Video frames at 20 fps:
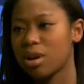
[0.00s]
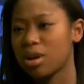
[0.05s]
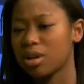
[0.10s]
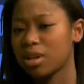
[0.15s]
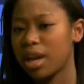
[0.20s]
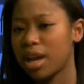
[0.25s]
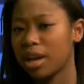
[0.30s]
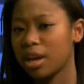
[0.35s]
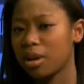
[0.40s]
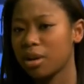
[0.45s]

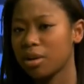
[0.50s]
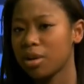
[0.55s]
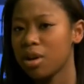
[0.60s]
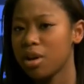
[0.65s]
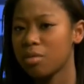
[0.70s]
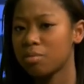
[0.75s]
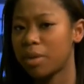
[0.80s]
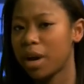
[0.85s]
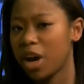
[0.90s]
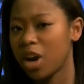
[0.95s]
a
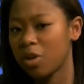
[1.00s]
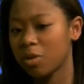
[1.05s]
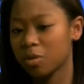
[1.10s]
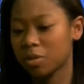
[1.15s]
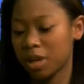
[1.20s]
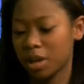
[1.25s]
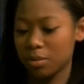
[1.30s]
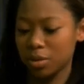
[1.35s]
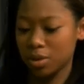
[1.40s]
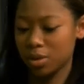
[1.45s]

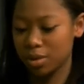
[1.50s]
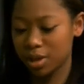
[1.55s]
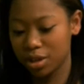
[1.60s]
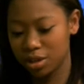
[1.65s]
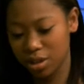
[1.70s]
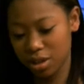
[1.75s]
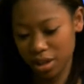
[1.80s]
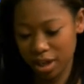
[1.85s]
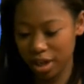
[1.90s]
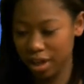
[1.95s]
biochemical
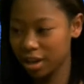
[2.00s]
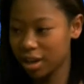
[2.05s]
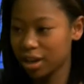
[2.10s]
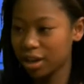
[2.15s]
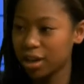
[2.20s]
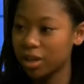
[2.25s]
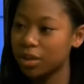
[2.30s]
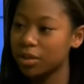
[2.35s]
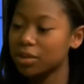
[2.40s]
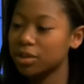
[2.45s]
engineer, and
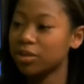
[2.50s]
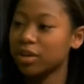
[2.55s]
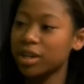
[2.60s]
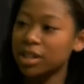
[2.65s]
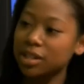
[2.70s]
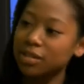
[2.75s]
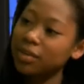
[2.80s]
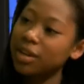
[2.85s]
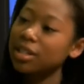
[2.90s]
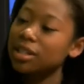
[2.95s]
all those
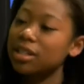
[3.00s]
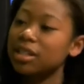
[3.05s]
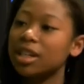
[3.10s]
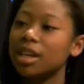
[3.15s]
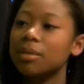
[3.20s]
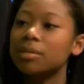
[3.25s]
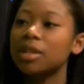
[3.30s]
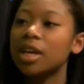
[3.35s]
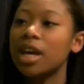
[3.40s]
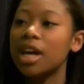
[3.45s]
crazy fancy
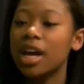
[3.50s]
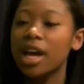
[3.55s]
names.